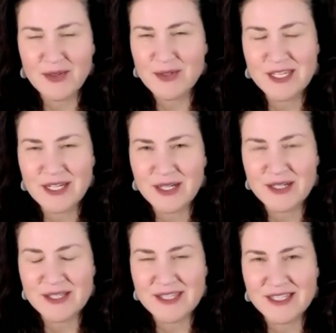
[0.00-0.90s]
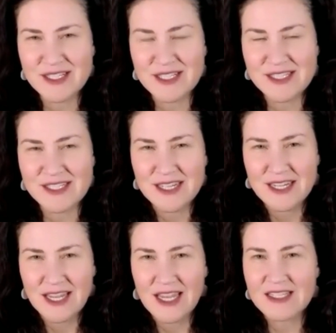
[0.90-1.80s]
in those years that just
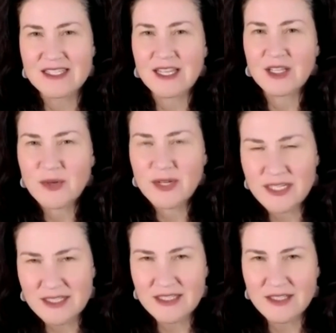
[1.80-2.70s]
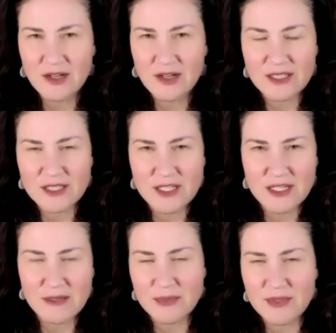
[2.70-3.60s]
accelerated the knowledge
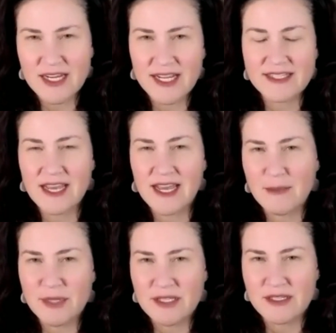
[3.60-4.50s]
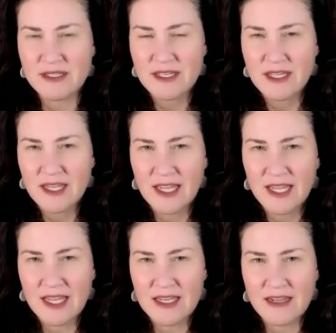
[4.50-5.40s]
dump that had to happen.
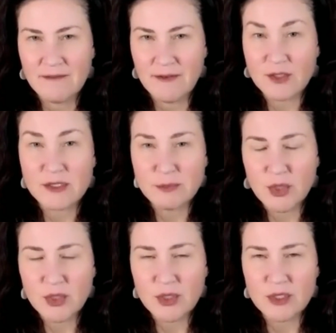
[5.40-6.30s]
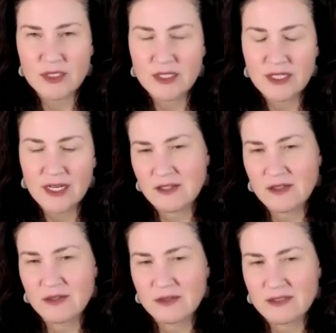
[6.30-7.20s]
And I felt a pull
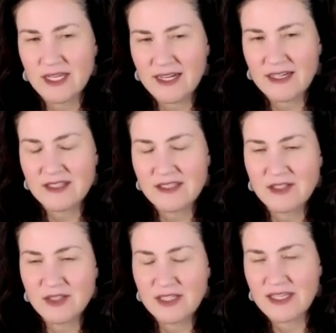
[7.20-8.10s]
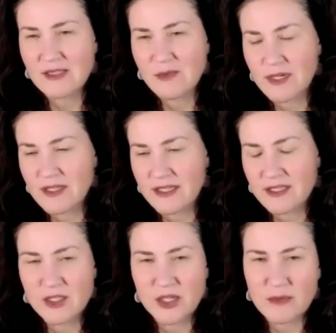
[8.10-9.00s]
so yeah, it's interesting. That's where like
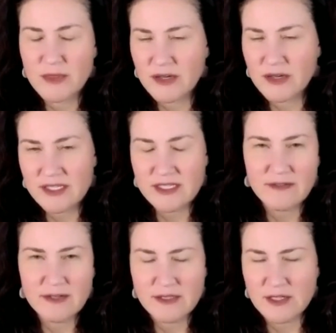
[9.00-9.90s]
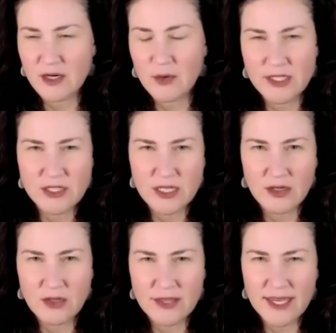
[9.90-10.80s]
the germ theory stuff, I start questioning
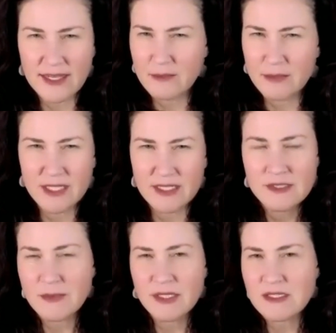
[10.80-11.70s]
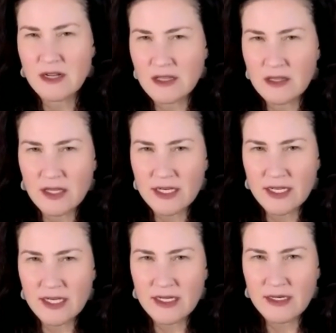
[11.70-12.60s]
all that. I'm like, something's not
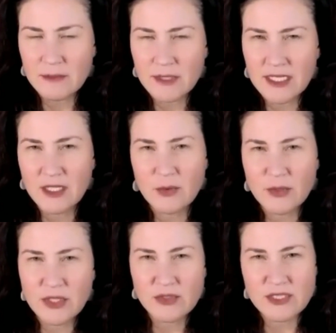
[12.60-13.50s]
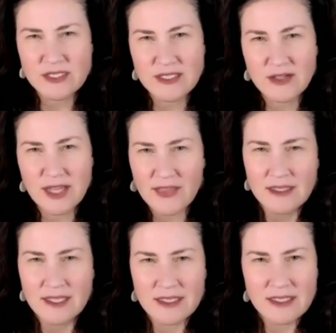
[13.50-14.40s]
lining up. And you know, when you just, you get
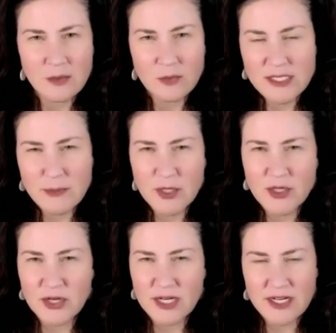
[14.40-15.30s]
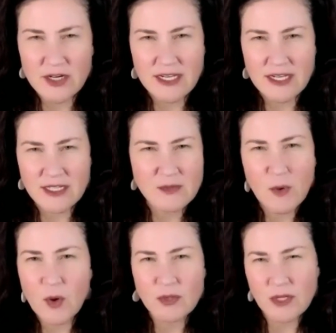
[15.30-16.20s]
that little whisper in your ear and it just
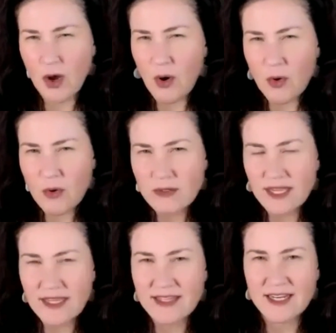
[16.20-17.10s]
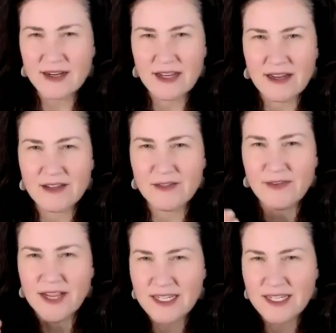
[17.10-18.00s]
won't go and then it, you
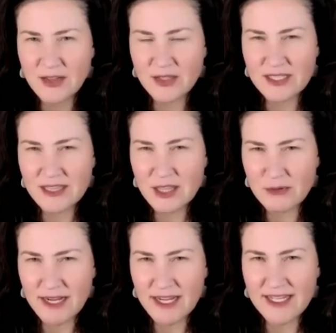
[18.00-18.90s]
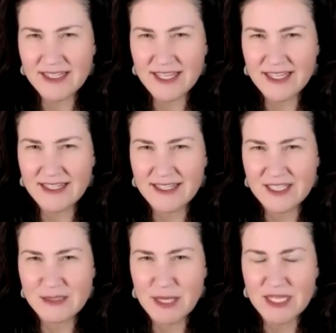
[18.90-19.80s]
find another little thread and then it
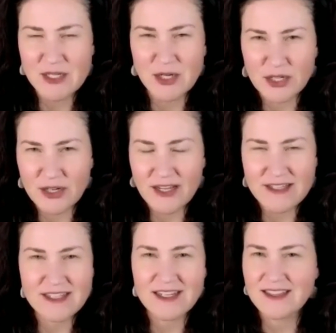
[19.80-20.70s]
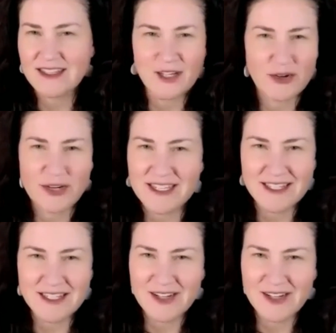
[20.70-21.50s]
just piques your curiosity and then you're in